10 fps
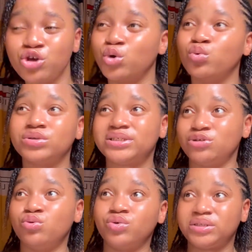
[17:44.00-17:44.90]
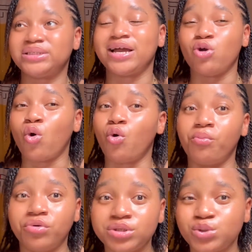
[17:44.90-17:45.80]
you will notice that your
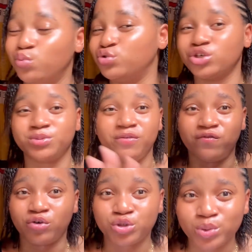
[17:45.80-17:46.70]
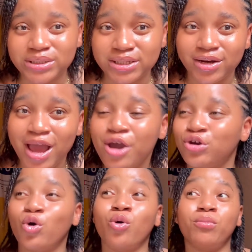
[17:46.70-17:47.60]
hormones will just be fluctuating.
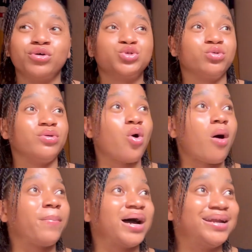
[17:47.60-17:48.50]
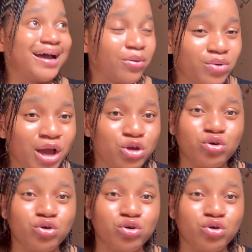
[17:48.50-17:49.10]
Your hormones will be up and down.